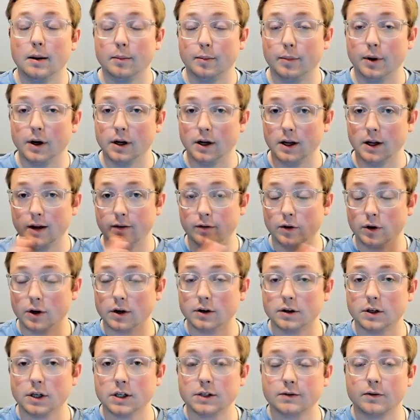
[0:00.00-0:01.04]
But if you
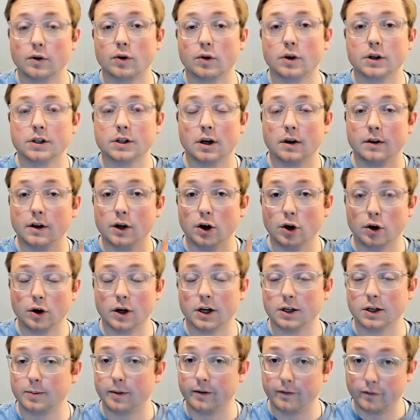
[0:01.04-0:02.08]
can just focus on the
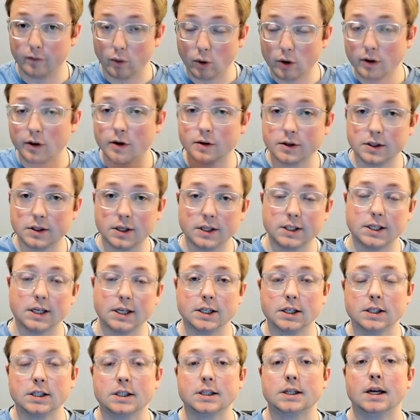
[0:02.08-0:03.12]
earnings before those
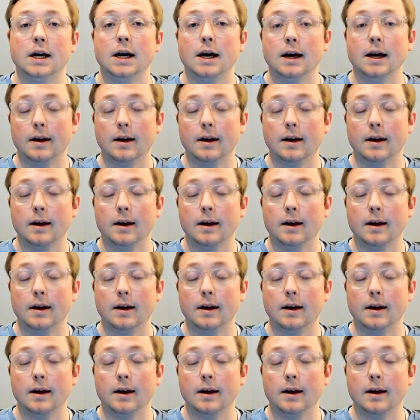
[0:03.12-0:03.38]
decisions,